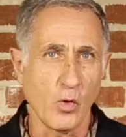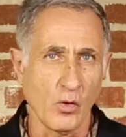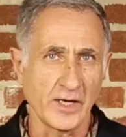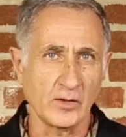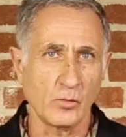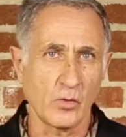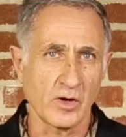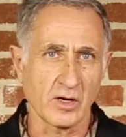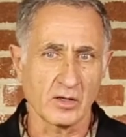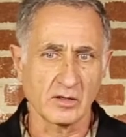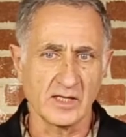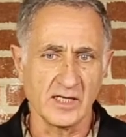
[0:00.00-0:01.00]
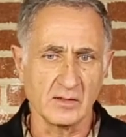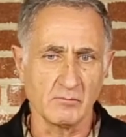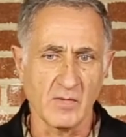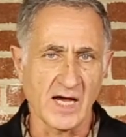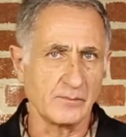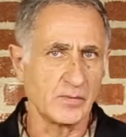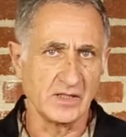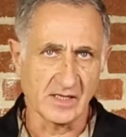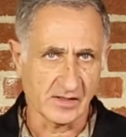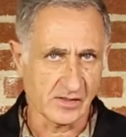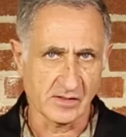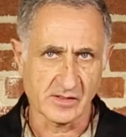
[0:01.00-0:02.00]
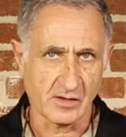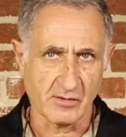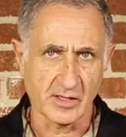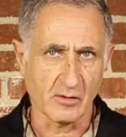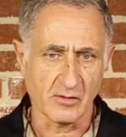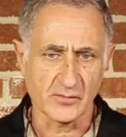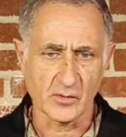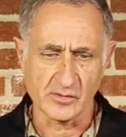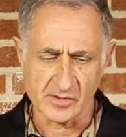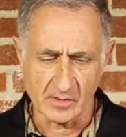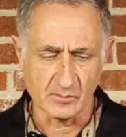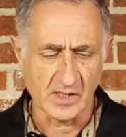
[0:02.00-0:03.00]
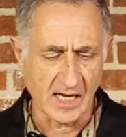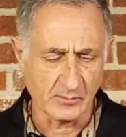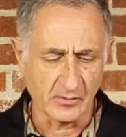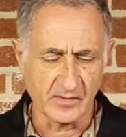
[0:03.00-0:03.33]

point where it might be necessary, or if there's some type of